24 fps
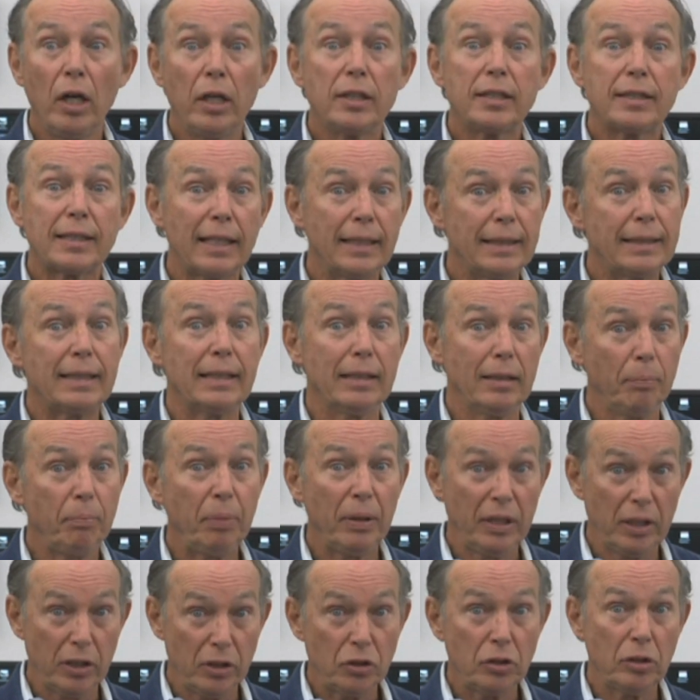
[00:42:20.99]
since it
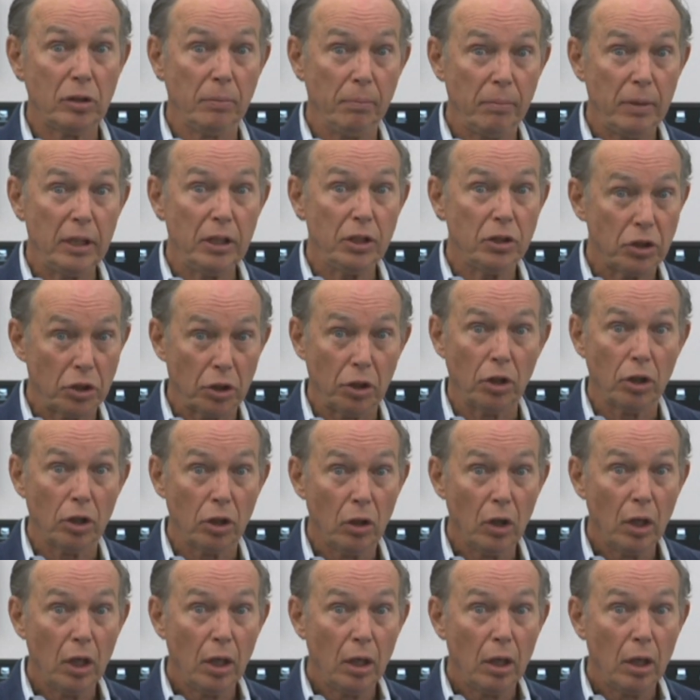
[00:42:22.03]
appears to me, sir,